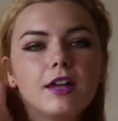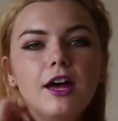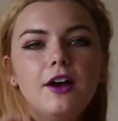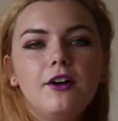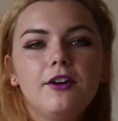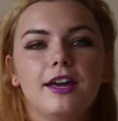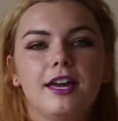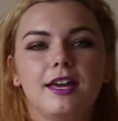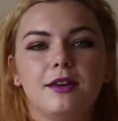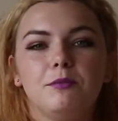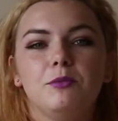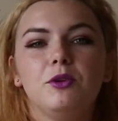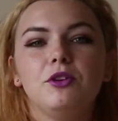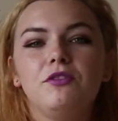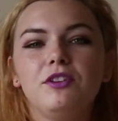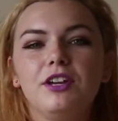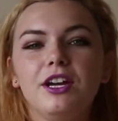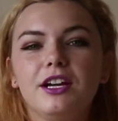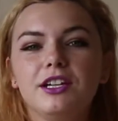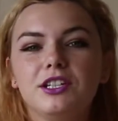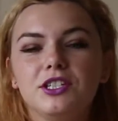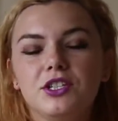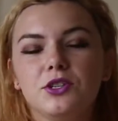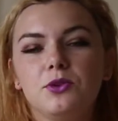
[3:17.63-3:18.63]
Okay, moving
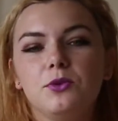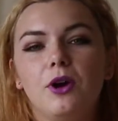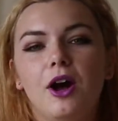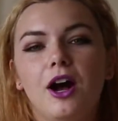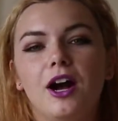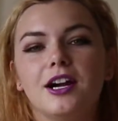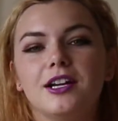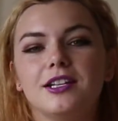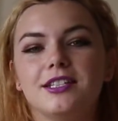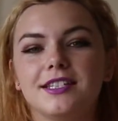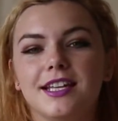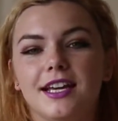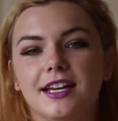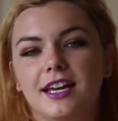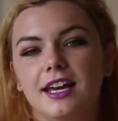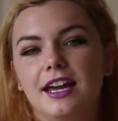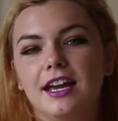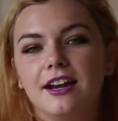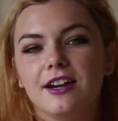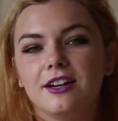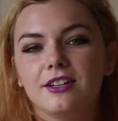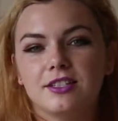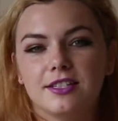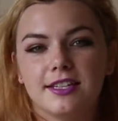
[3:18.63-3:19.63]
on to our second
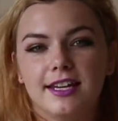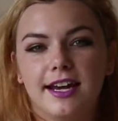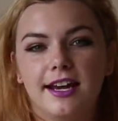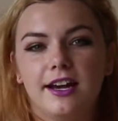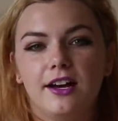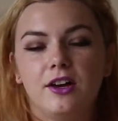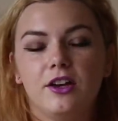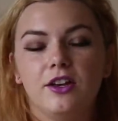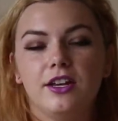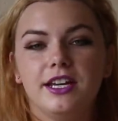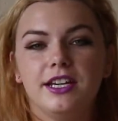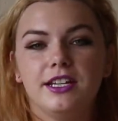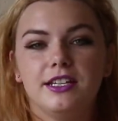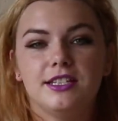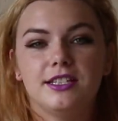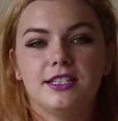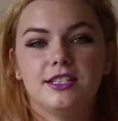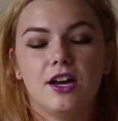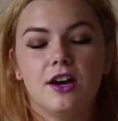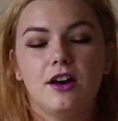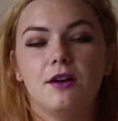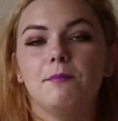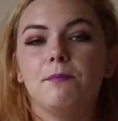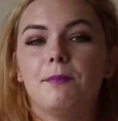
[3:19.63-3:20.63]
hairstyle is
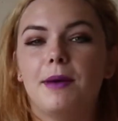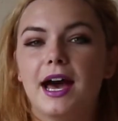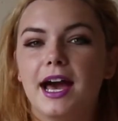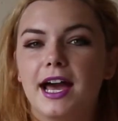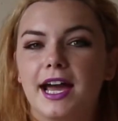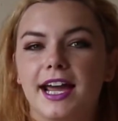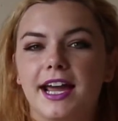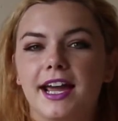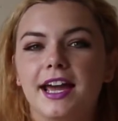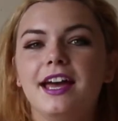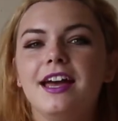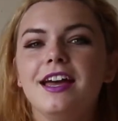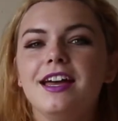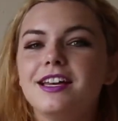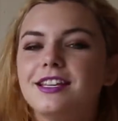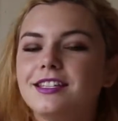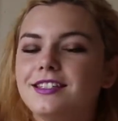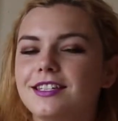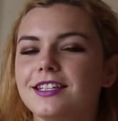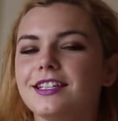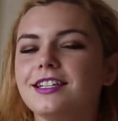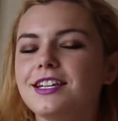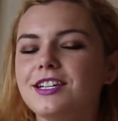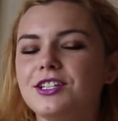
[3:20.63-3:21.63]
my
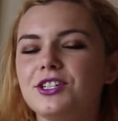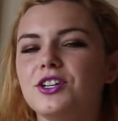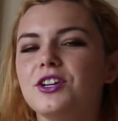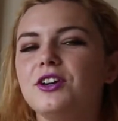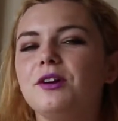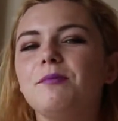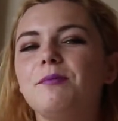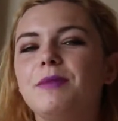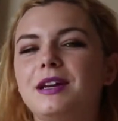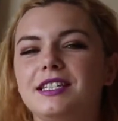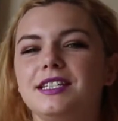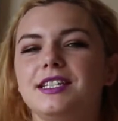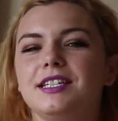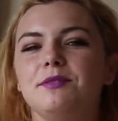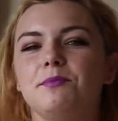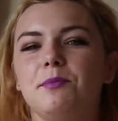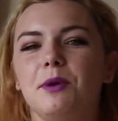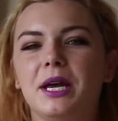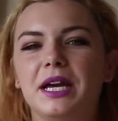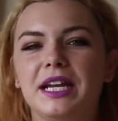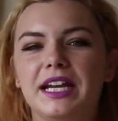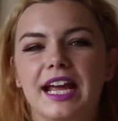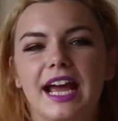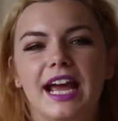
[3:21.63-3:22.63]
signature messy
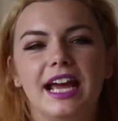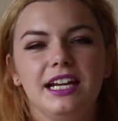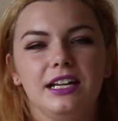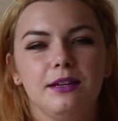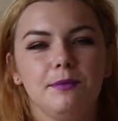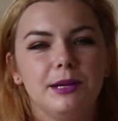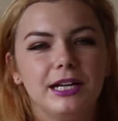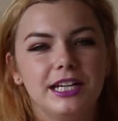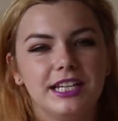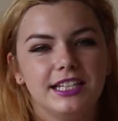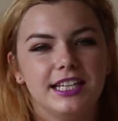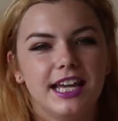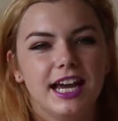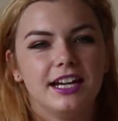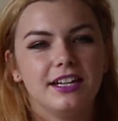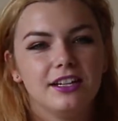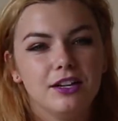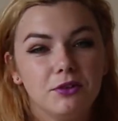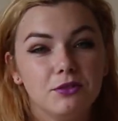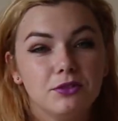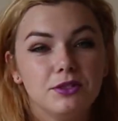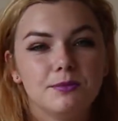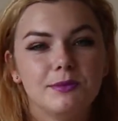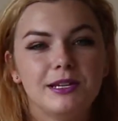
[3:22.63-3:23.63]
bun. Anybody that
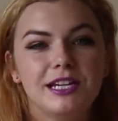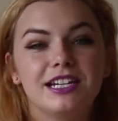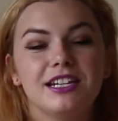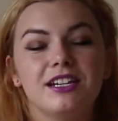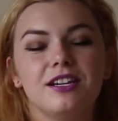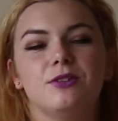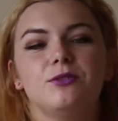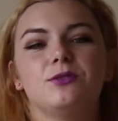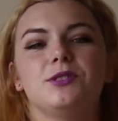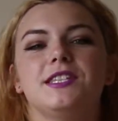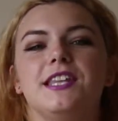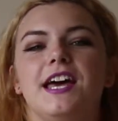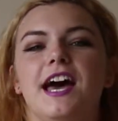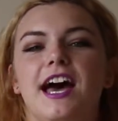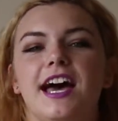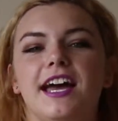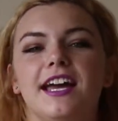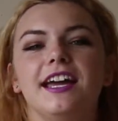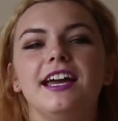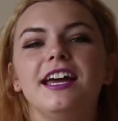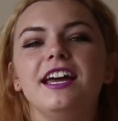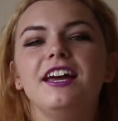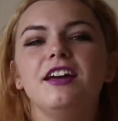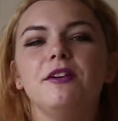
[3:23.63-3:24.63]
knows me knows
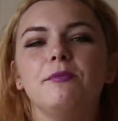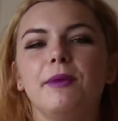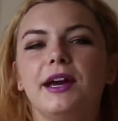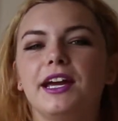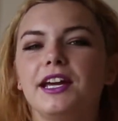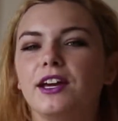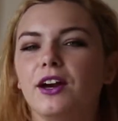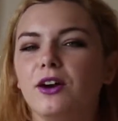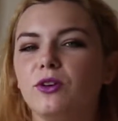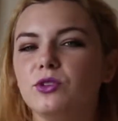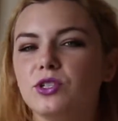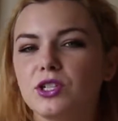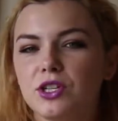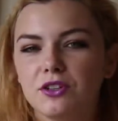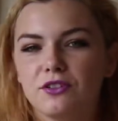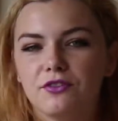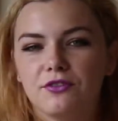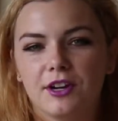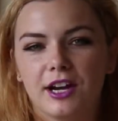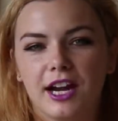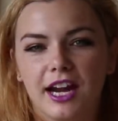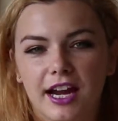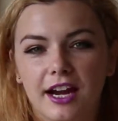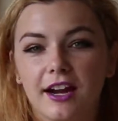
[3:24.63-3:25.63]
that my go-to
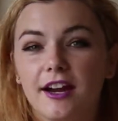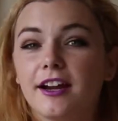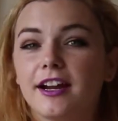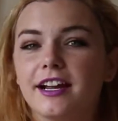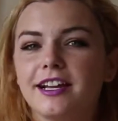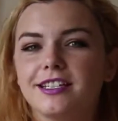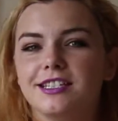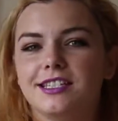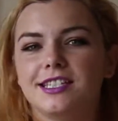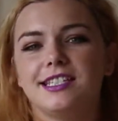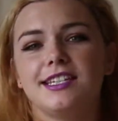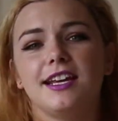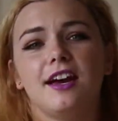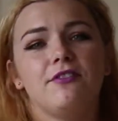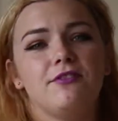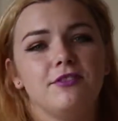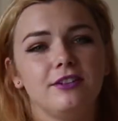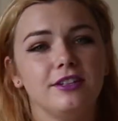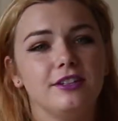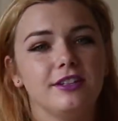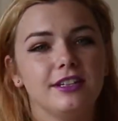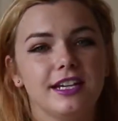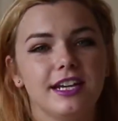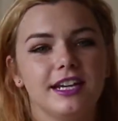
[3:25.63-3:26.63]
for hair is
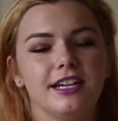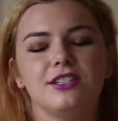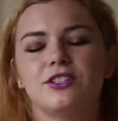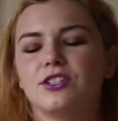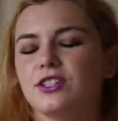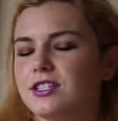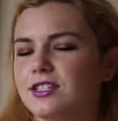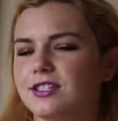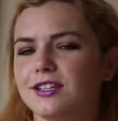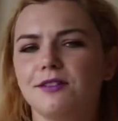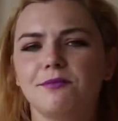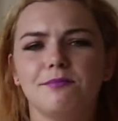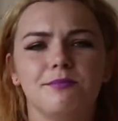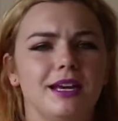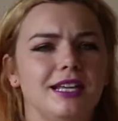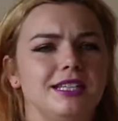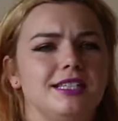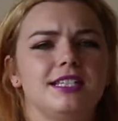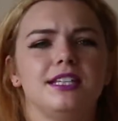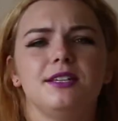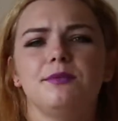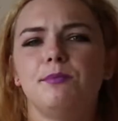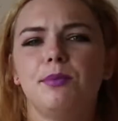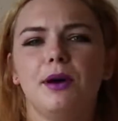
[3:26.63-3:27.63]
definitely just a
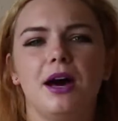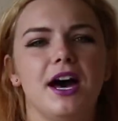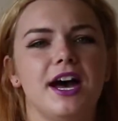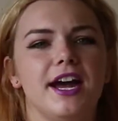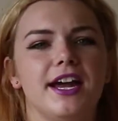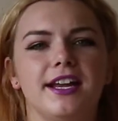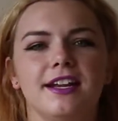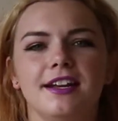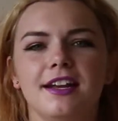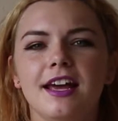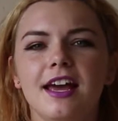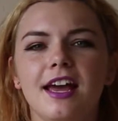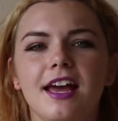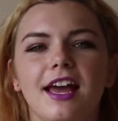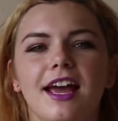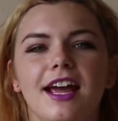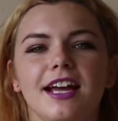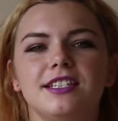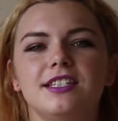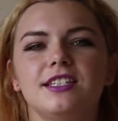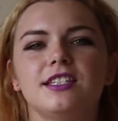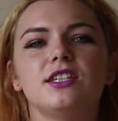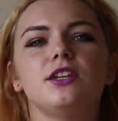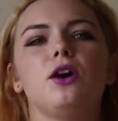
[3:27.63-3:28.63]
messy bun.
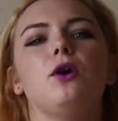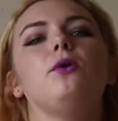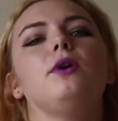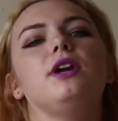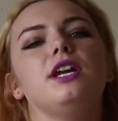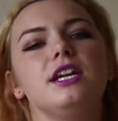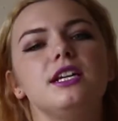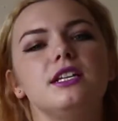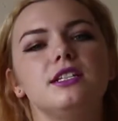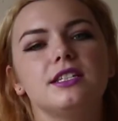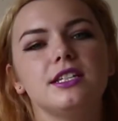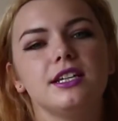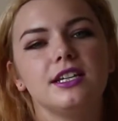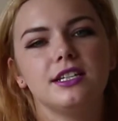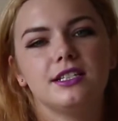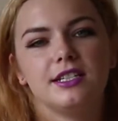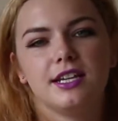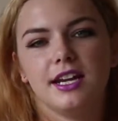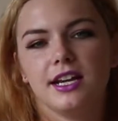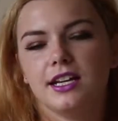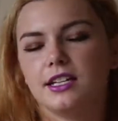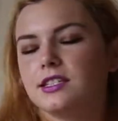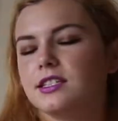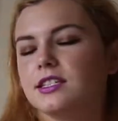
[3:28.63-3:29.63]
It's so easy,
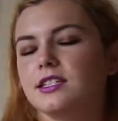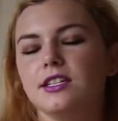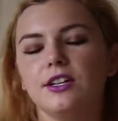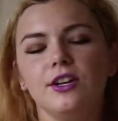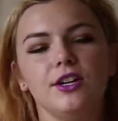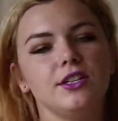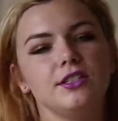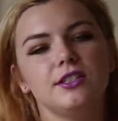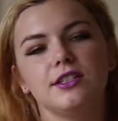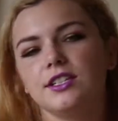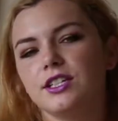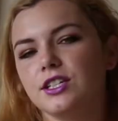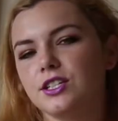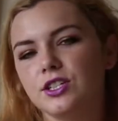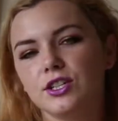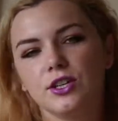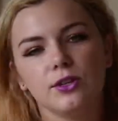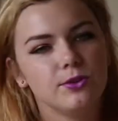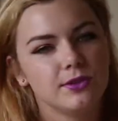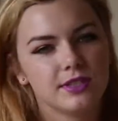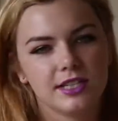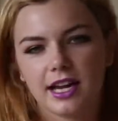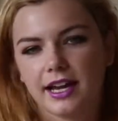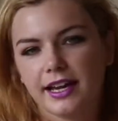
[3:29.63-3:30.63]
takes seriously
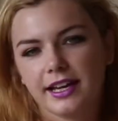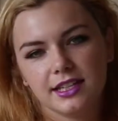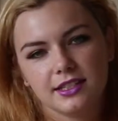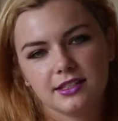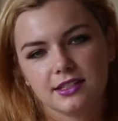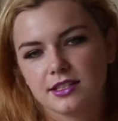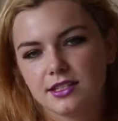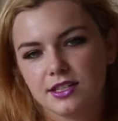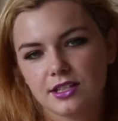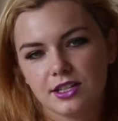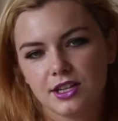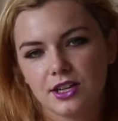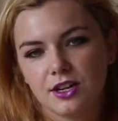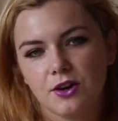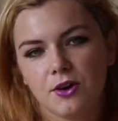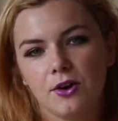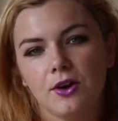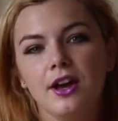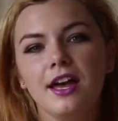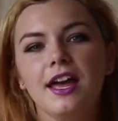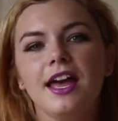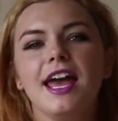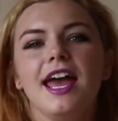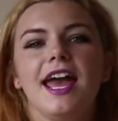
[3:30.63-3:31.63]
2 seconds to do,
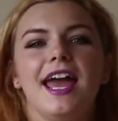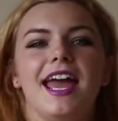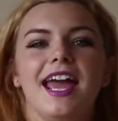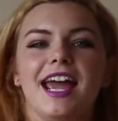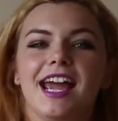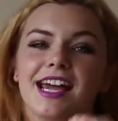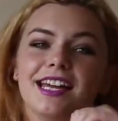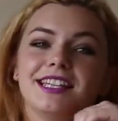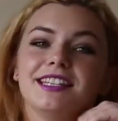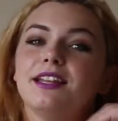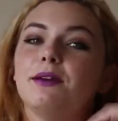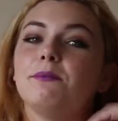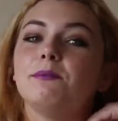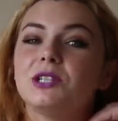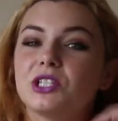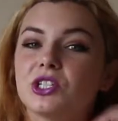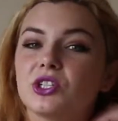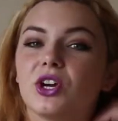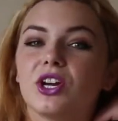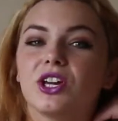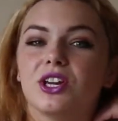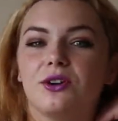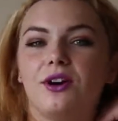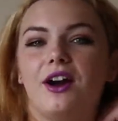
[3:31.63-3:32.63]
and let me
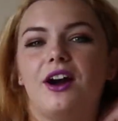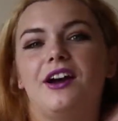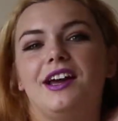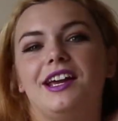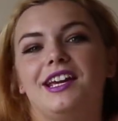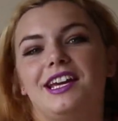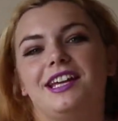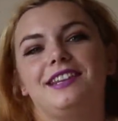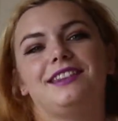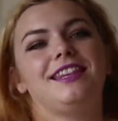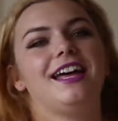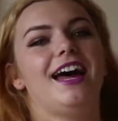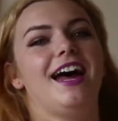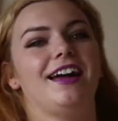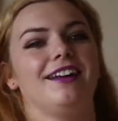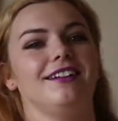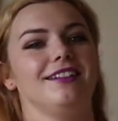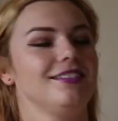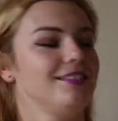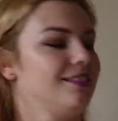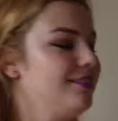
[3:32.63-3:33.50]
show you how I get that.